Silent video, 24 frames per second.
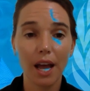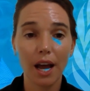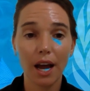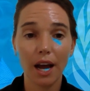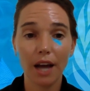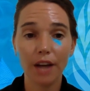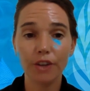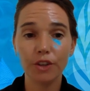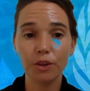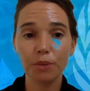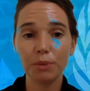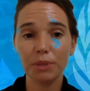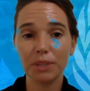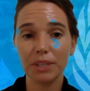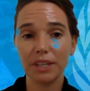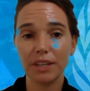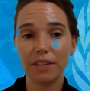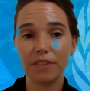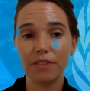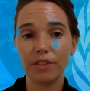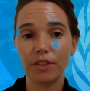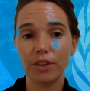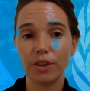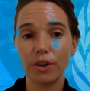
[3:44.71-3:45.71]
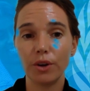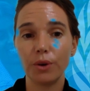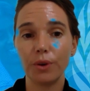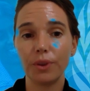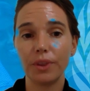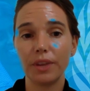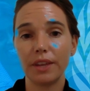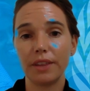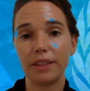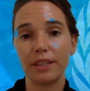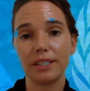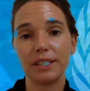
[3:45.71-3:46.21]
I do believe, though,
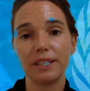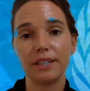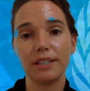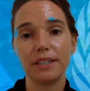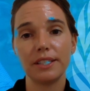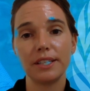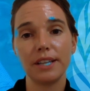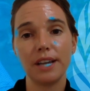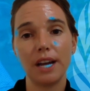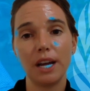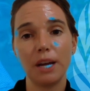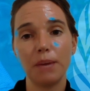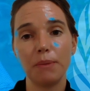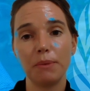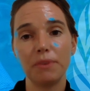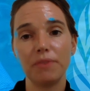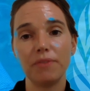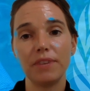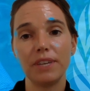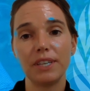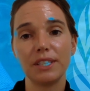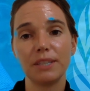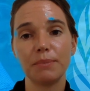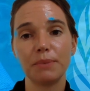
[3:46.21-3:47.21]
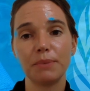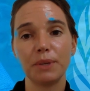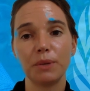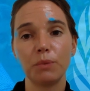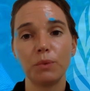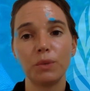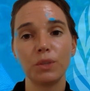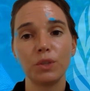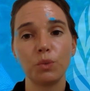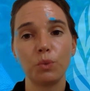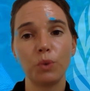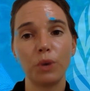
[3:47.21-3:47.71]
that this time investment
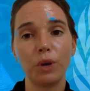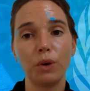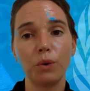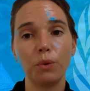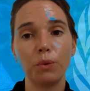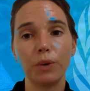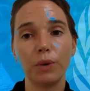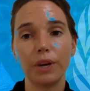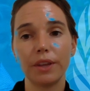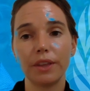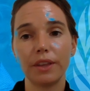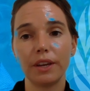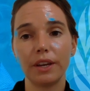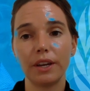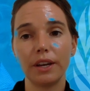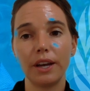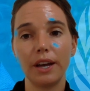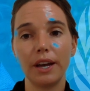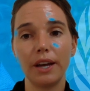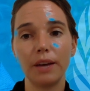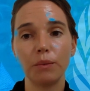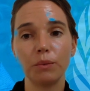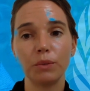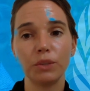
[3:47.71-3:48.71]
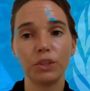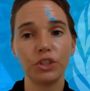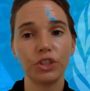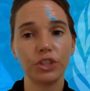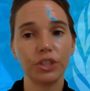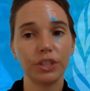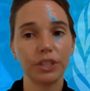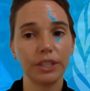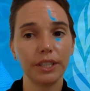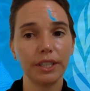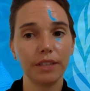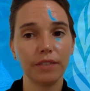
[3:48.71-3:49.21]
was well worth it and will
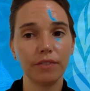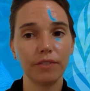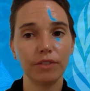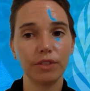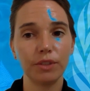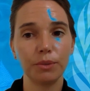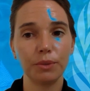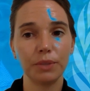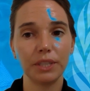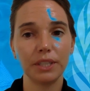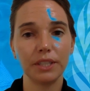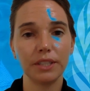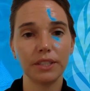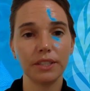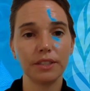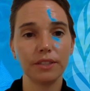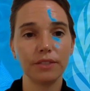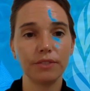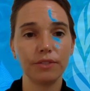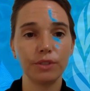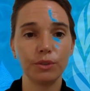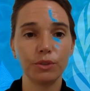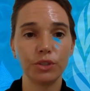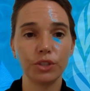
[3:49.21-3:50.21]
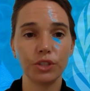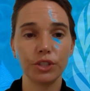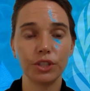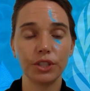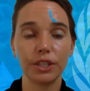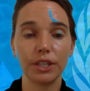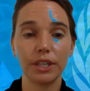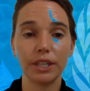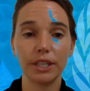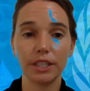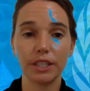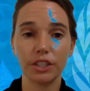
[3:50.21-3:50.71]
surely influence the
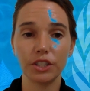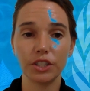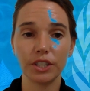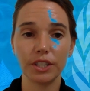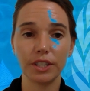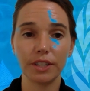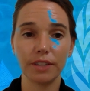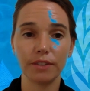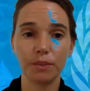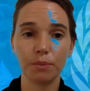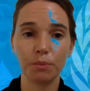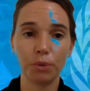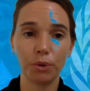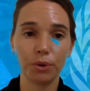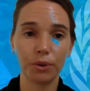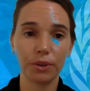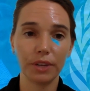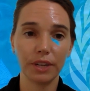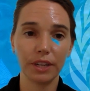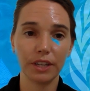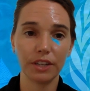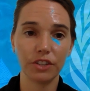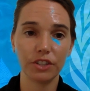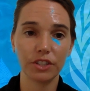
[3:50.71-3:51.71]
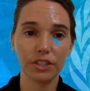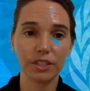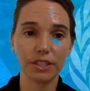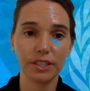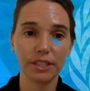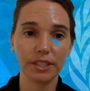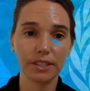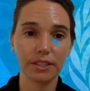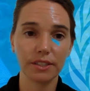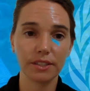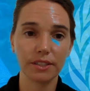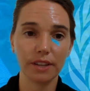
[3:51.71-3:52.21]
future initiatives both
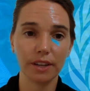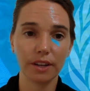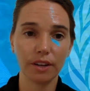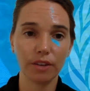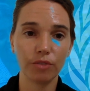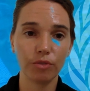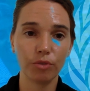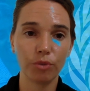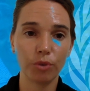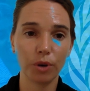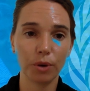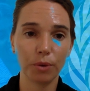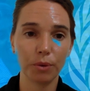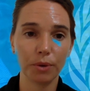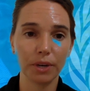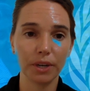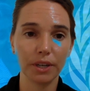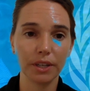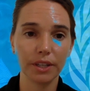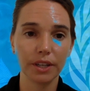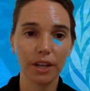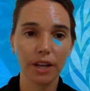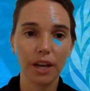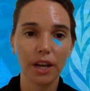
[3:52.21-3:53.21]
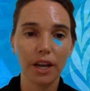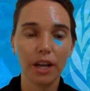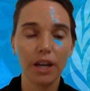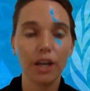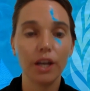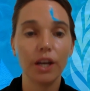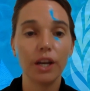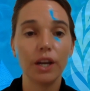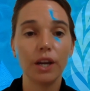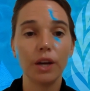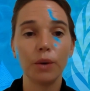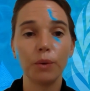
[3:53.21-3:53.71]
agencies take forward.
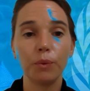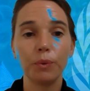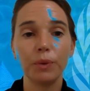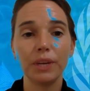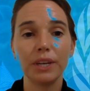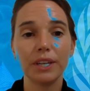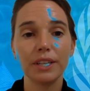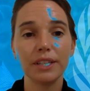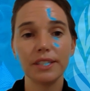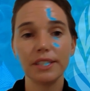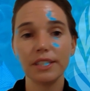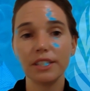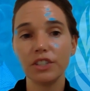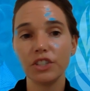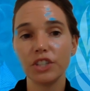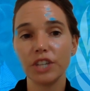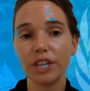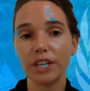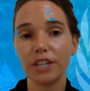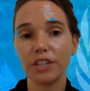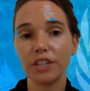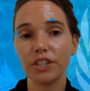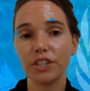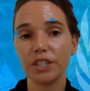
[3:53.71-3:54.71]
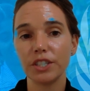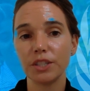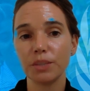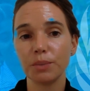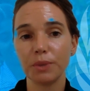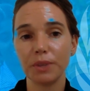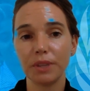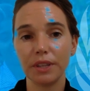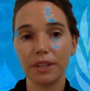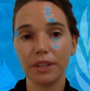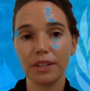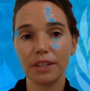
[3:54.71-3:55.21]
We can see changes
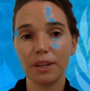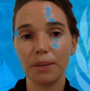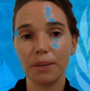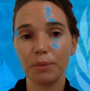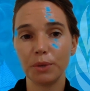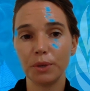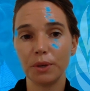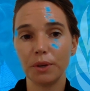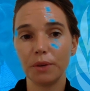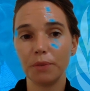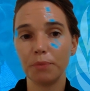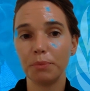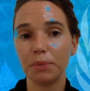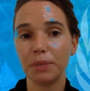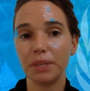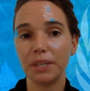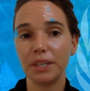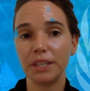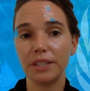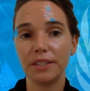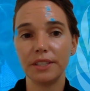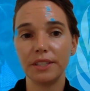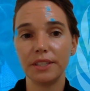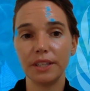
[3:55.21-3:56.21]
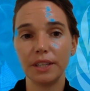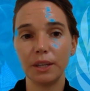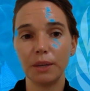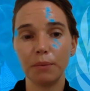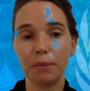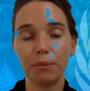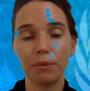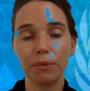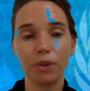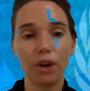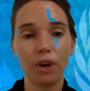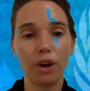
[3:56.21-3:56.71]
within the WFP
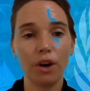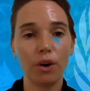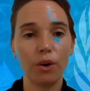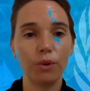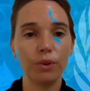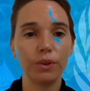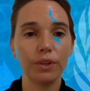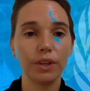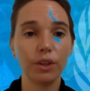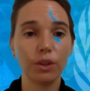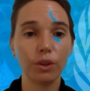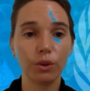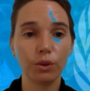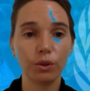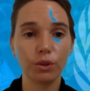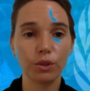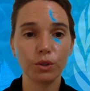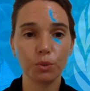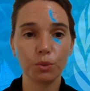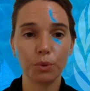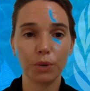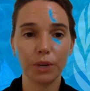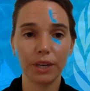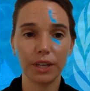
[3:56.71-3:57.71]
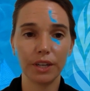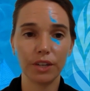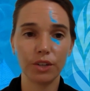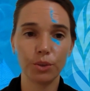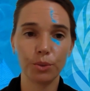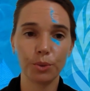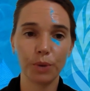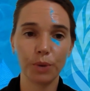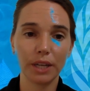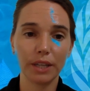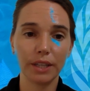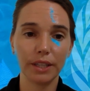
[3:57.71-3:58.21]
team, not only those working
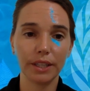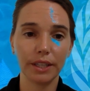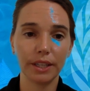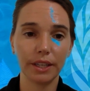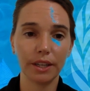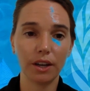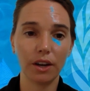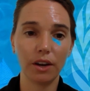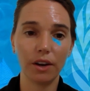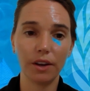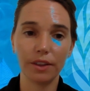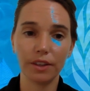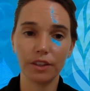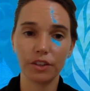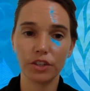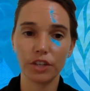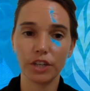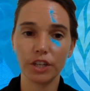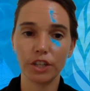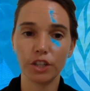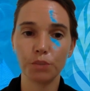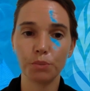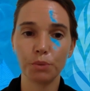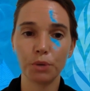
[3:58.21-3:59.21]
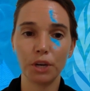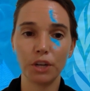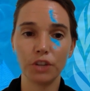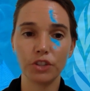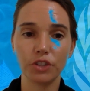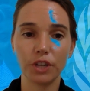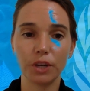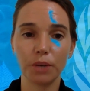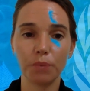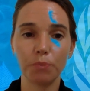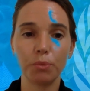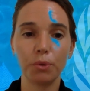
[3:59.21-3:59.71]
directly on the Change
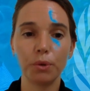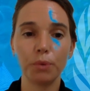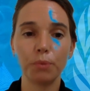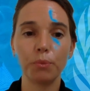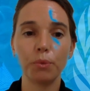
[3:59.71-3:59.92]
Project, but